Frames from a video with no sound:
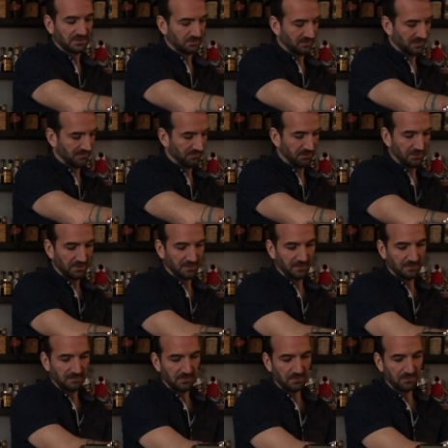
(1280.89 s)
So whatever you're in
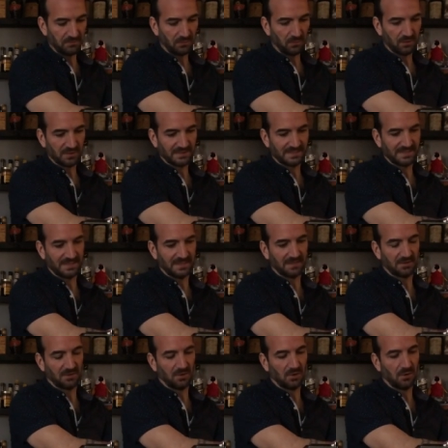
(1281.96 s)
the mood for,
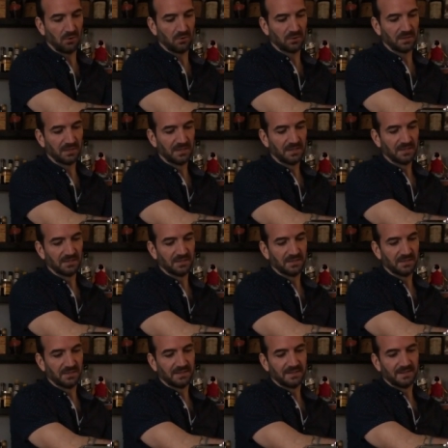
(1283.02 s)
cedar, oak,
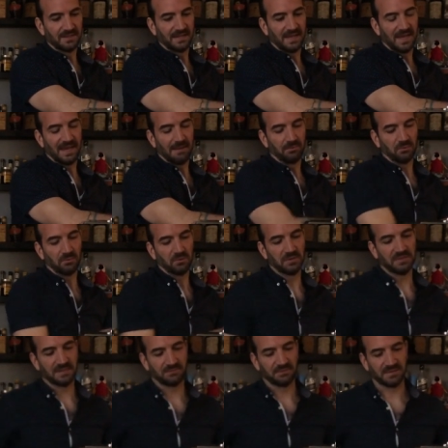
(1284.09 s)

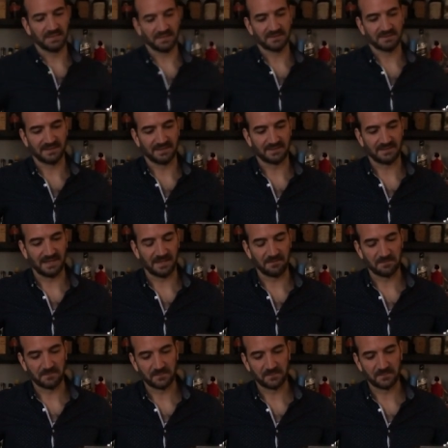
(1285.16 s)
applewood, different things like that.